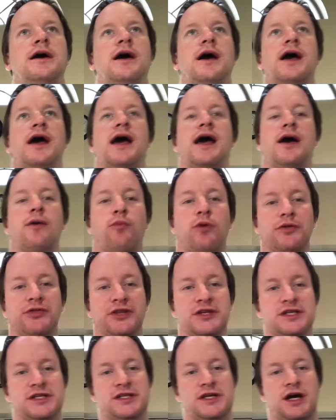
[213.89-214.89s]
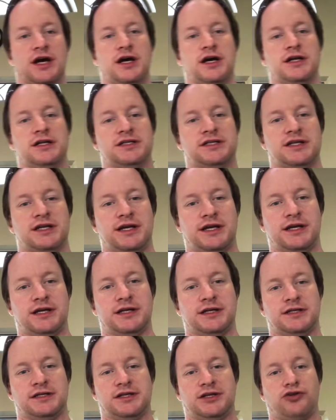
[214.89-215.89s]
And what this does
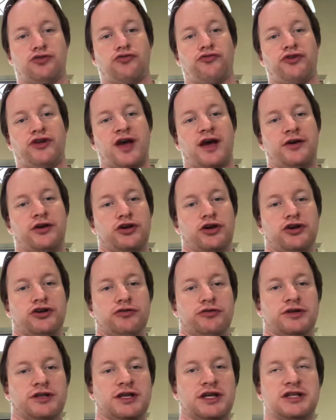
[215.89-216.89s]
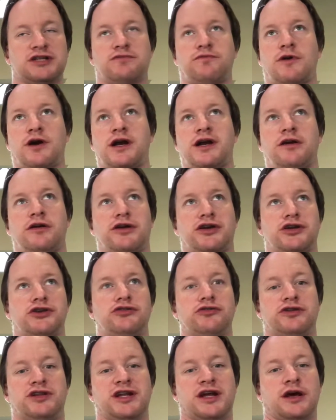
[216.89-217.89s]
is, you can do it this way or you can
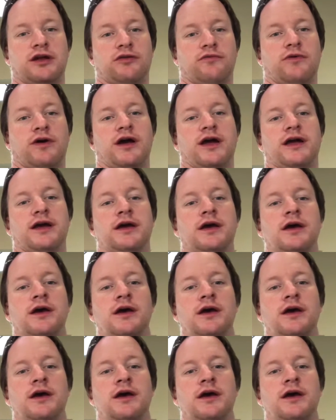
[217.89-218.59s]
do it the other way.